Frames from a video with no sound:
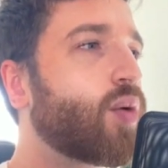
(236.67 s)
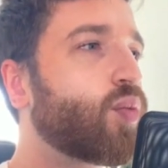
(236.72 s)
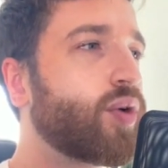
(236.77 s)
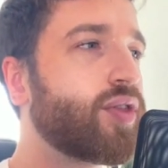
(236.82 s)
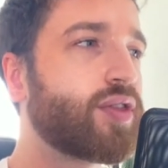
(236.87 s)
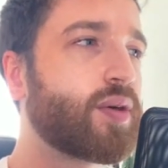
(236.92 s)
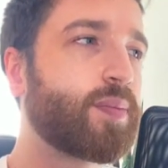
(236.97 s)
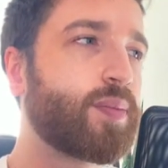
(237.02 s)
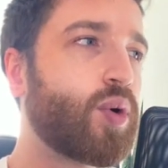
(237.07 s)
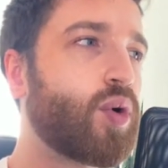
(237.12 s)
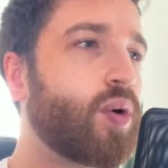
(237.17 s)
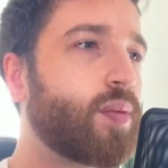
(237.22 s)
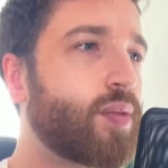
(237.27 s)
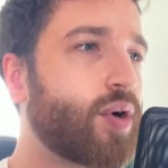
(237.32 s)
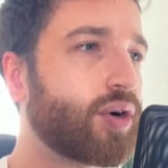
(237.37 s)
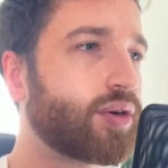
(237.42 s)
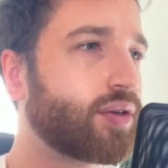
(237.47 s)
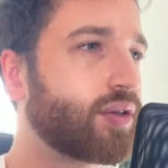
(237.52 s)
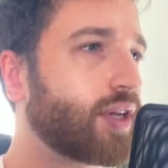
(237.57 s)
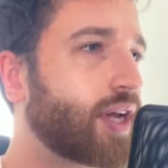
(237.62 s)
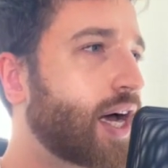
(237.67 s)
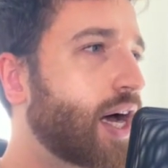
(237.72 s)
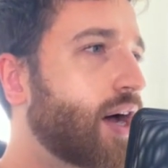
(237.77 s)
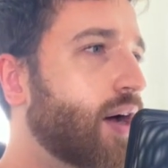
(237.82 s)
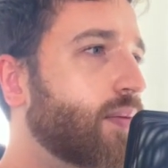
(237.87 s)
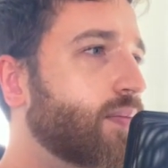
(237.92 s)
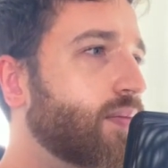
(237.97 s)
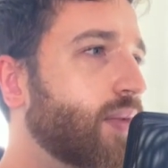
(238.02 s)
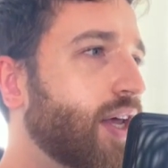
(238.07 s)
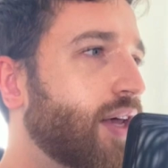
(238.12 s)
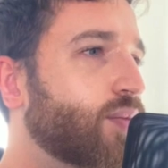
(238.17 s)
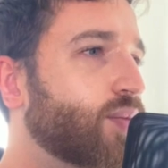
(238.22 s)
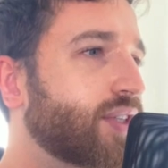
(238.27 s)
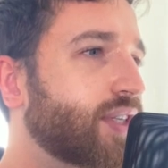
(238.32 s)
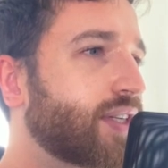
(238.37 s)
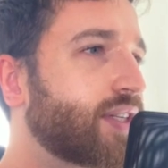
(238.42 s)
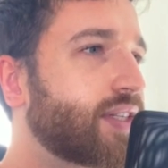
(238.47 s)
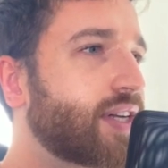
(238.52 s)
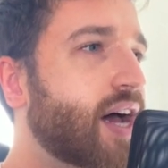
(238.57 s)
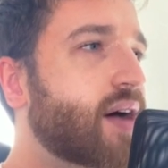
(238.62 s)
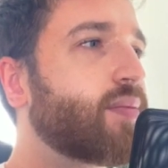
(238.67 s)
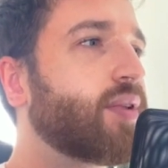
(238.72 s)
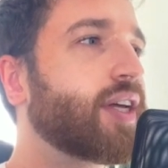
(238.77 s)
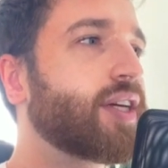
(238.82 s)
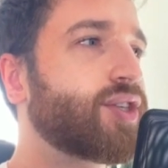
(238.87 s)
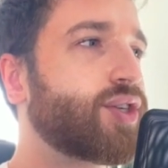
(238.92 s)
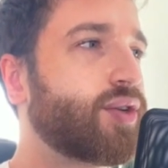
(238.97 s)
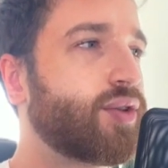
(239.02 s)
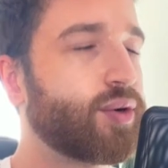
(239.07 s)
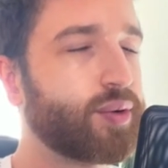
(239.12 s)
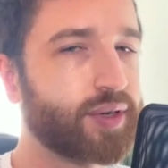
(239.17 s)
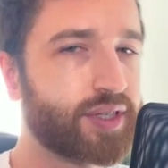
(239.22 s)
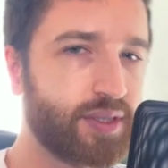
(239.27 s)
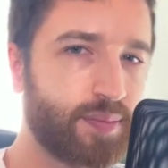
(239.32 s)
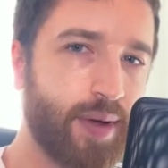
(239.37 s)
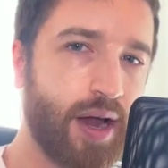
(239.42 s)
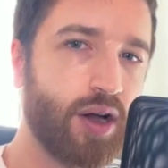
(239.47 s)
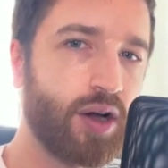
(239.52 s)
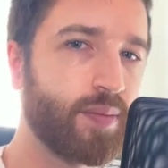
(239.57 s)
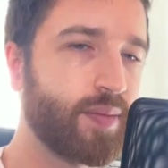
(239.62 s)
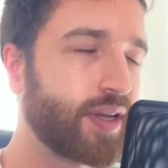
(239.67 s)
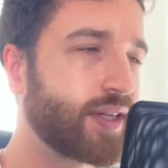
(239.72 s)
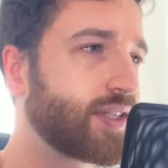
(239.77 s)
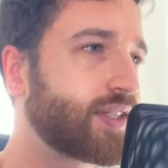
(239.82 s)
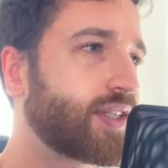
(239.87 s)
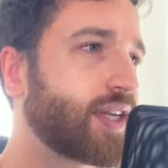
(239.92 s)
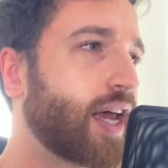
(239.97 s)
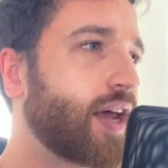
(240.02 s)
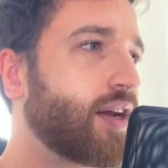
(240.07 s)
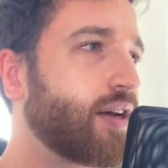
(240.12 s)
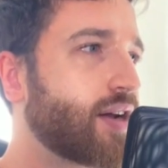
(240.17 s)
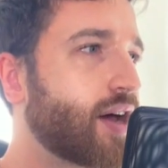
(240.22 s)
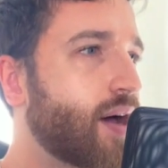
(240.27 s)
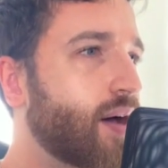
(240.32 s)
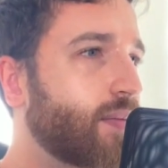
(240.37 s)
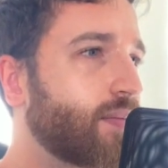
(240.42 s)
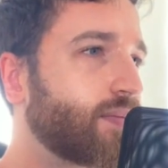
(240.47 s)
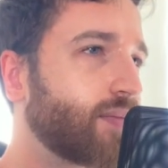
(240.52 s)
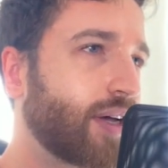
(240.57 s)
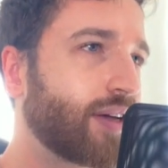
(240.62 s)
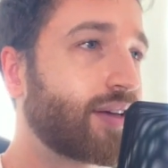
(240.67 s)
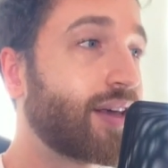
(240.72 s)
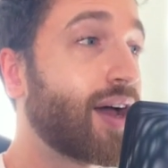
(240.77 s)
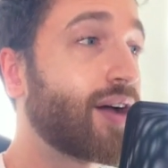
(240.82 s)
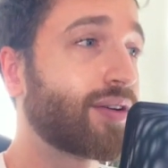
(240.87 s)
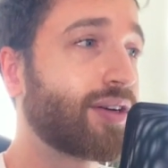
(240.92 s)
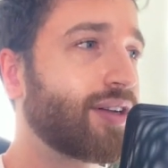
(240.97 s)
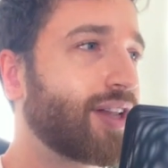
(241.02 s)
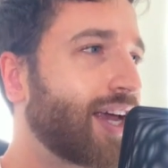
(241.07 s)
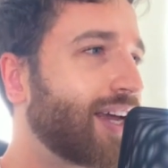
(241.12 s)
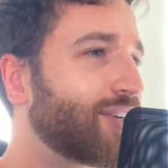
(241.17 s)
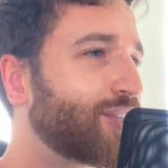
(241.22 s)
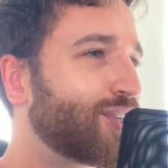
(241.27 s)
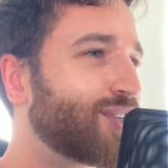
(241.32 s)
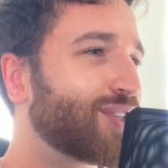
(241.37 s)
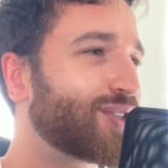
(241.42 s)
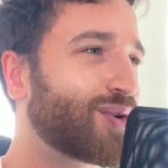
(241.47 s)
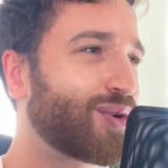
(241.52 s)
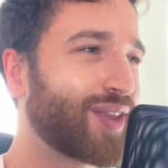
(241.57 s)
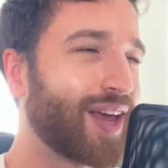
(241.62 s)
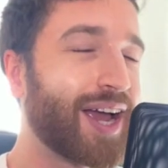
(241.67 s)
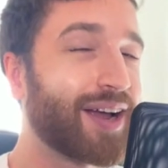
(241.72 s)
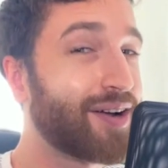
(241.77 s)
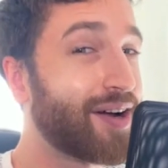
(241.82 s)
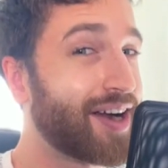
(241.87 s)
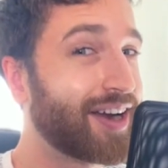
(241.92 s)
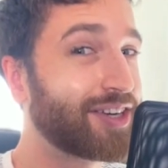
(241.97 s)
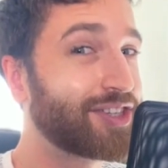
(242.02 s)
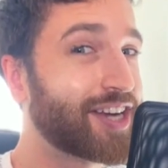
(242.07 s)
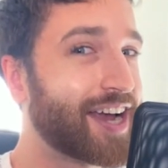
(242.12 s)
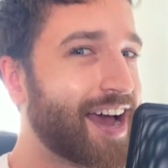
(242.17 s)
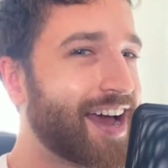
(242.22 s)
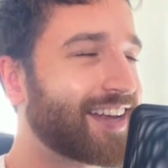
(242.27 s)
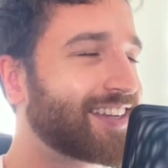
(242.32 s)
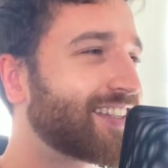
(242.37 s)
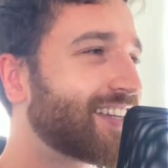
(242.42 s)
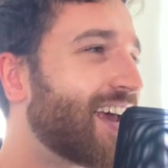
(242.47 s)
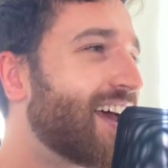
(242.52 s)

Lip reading: With the Bohr model, it was established through experiments and calculations, all that kind of jazz,